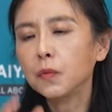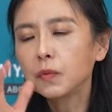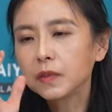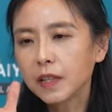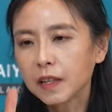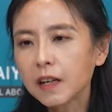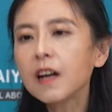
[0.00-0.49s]

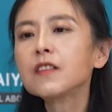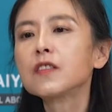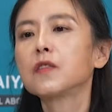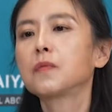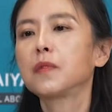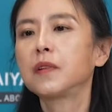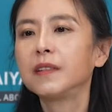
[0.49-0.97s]
the
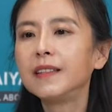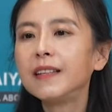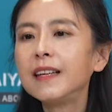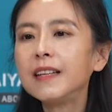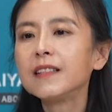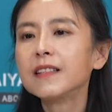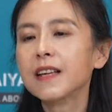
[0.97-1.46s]
customer
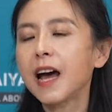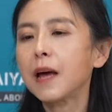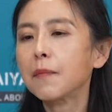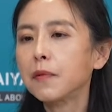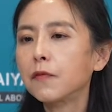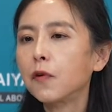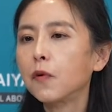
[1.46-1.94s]
needs high
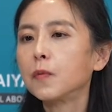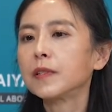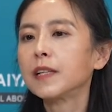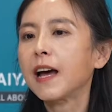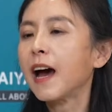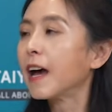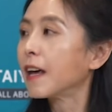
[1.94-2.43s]
performance
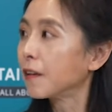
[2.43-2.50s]
and high